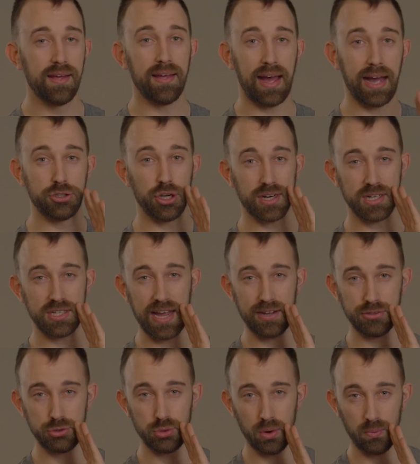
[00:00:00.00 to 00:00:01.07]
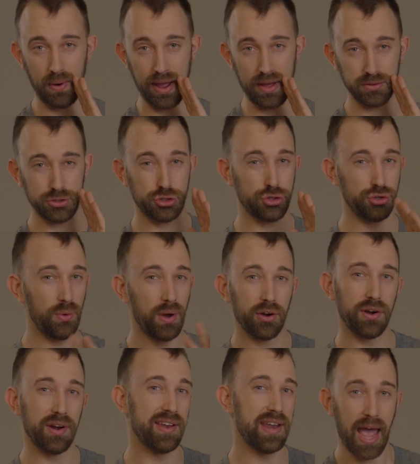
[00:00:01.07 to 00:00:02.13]
I took it down to around
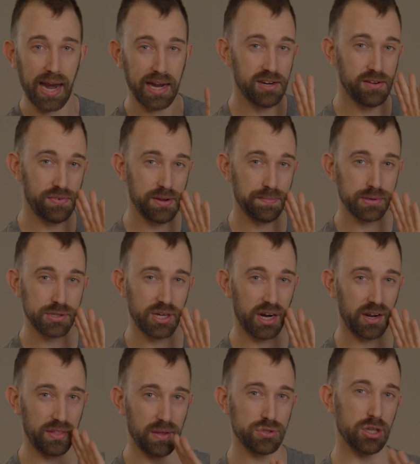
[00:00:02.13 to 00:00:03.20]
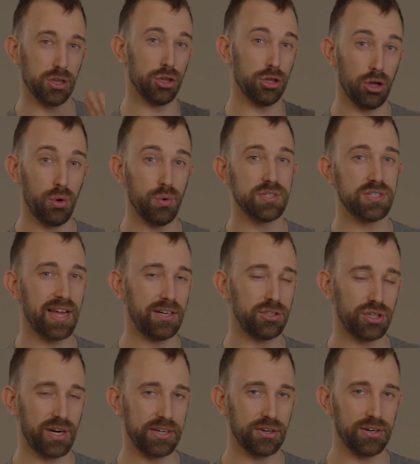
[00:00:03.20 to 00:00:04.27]
290 feet per second. That was the lowest
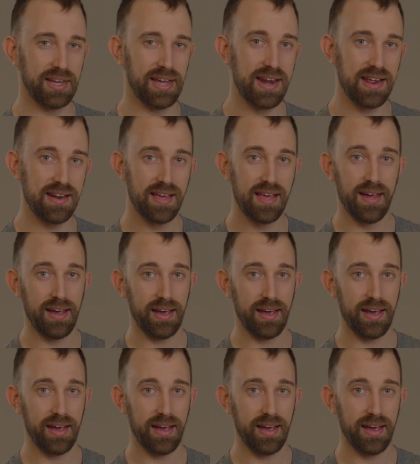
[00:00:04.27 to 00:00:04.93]
tension I could get it.